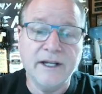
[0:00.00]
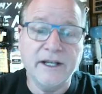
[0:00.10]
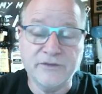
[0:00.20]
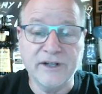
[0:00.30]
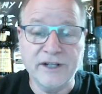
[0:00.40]

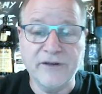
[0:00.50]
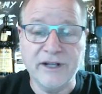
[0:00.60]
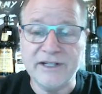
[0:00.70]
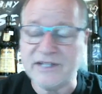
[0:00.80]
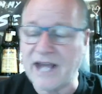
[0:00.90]
It's really,
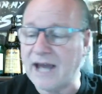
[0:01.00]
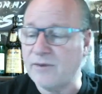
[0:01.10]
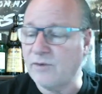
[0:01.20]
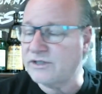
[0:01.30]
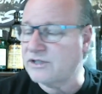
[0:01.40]
really
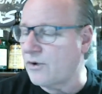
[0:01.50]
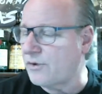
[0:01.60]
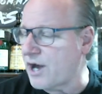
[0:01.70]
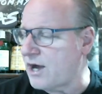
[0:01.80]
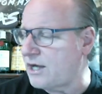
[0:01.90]
sad what's
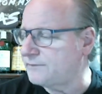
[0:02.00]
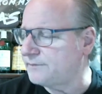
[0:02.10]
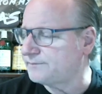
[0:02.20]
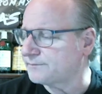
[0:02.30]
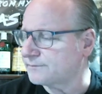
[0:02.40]
going on
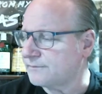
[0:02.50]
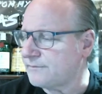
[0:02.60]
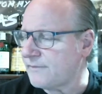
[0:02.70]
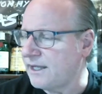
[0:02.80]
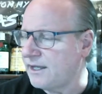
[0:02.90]

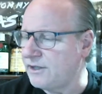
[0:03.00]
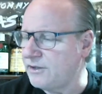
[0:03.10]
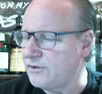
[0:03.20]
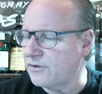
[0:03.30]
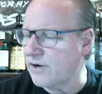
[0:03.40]
in the
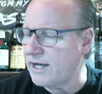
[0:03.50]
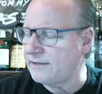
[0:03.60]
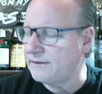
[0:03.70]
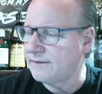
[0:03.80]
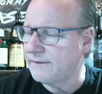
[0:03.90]

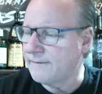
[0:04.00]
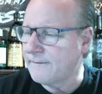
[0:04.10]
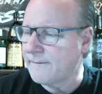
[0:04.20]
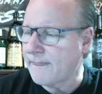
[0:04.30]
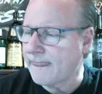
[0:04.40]
Ukraine.
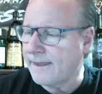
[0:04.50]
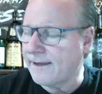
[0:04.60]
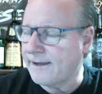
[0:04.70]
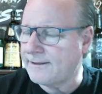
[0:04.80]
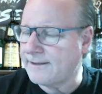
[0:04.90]

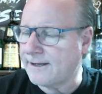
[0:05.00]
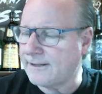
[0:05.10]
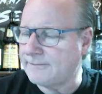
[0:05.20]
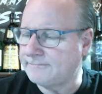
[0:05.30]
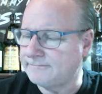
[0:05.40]
And I